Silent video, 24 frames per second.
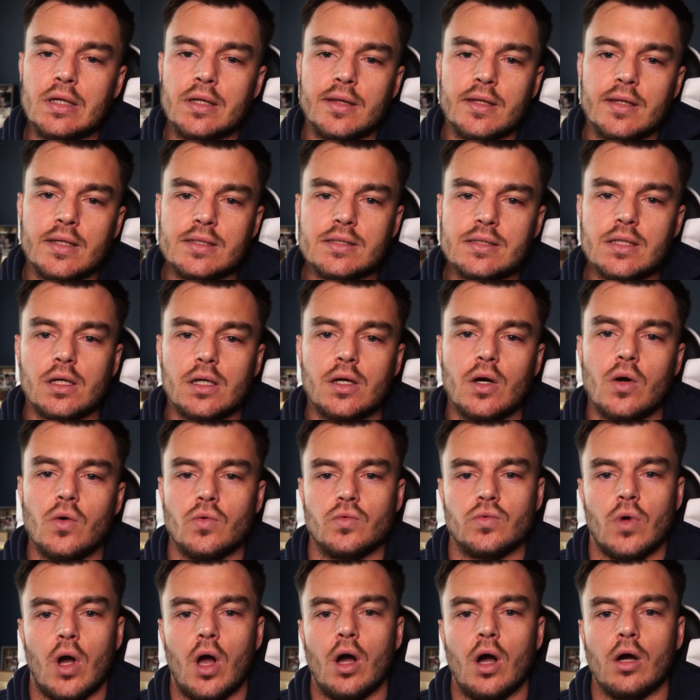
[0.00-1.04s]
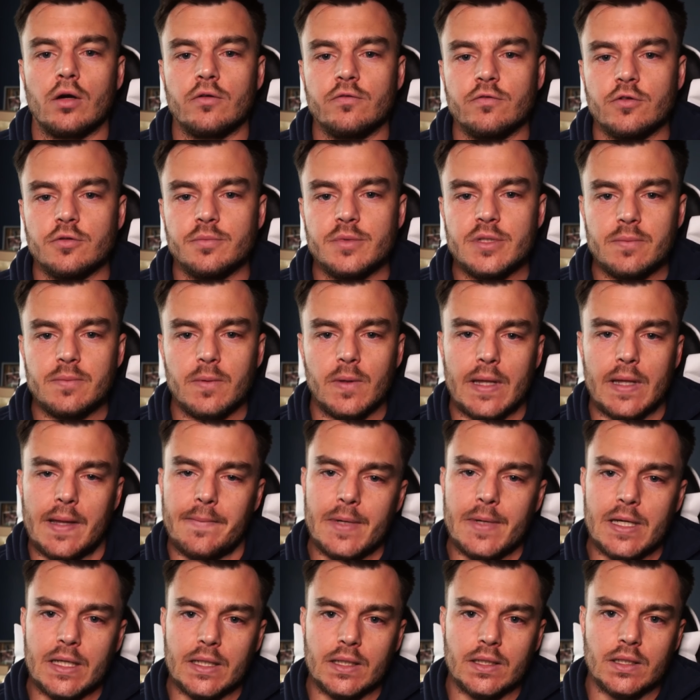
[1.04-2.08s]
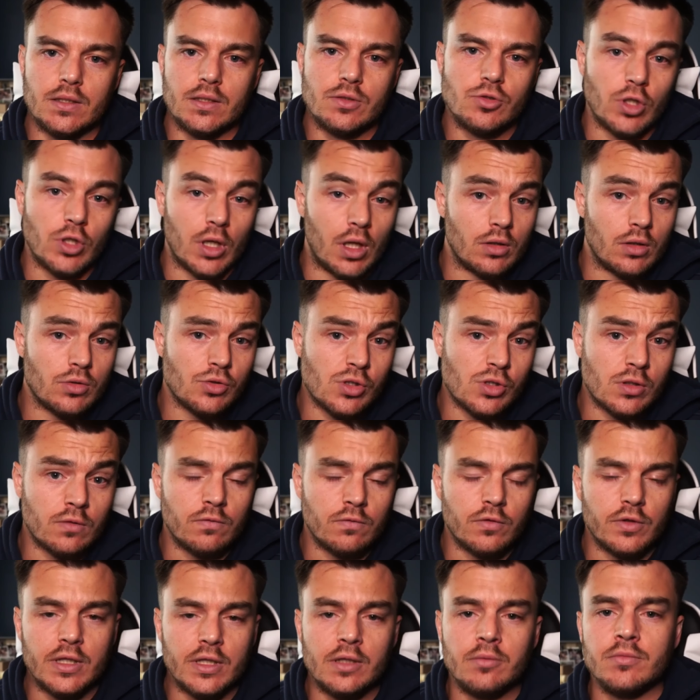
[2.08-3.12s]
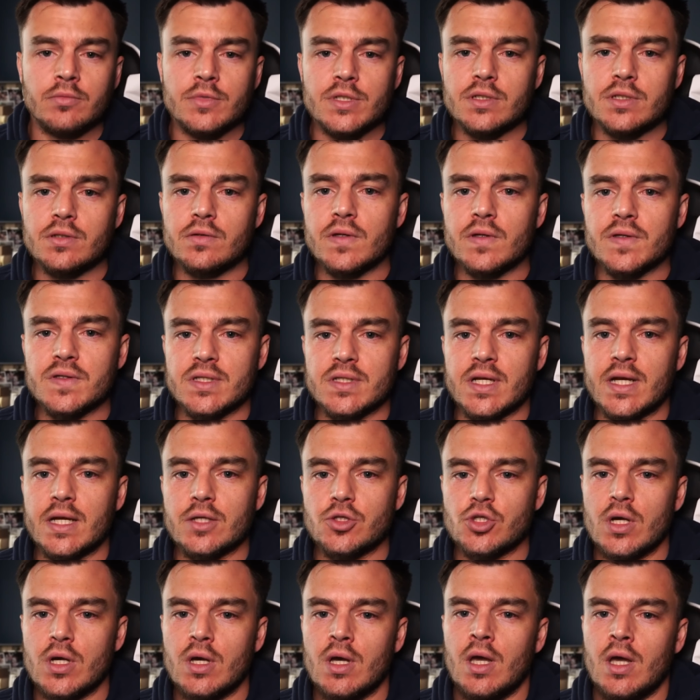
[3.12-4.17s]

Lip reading: things that go wrong for people that make it challenging for them to do the snatch,